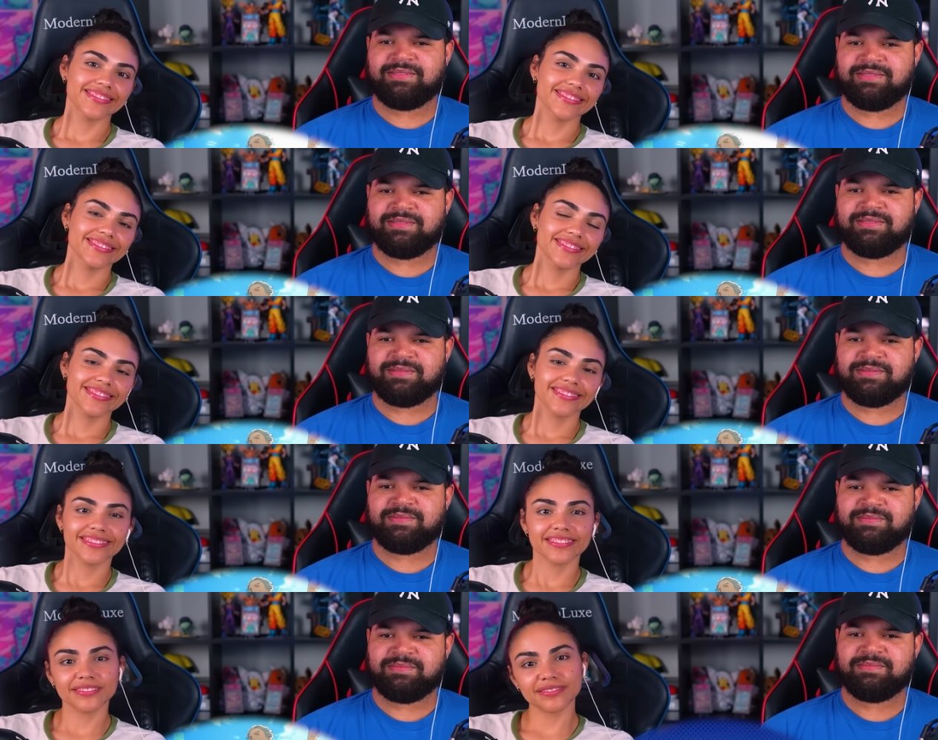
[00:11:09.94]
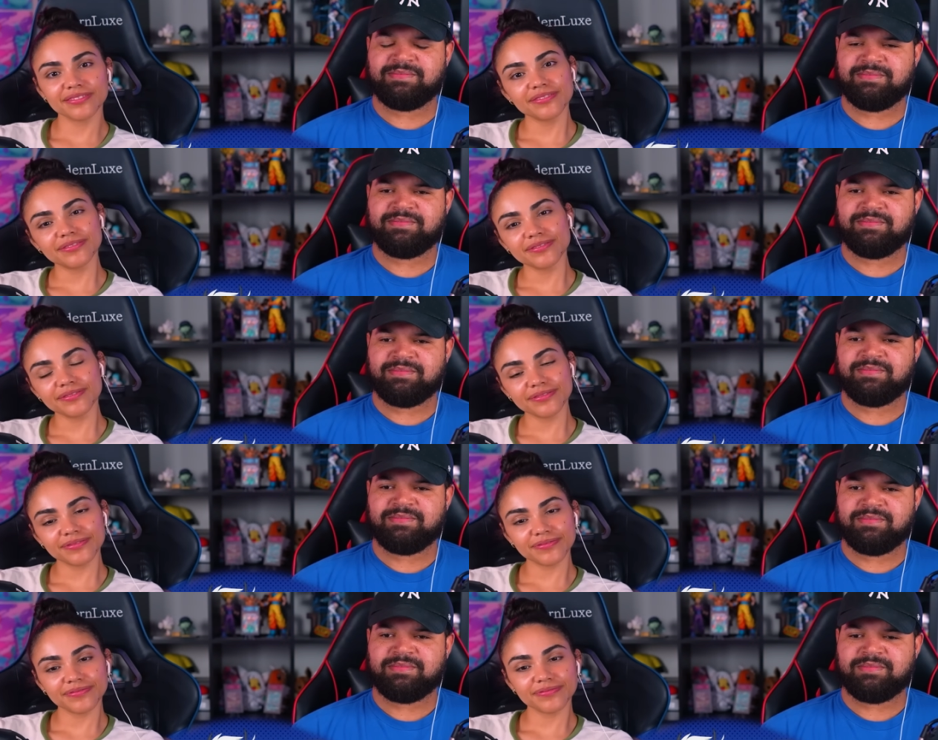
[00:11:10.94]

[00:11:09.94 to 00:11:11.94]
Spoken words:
(no one is talking)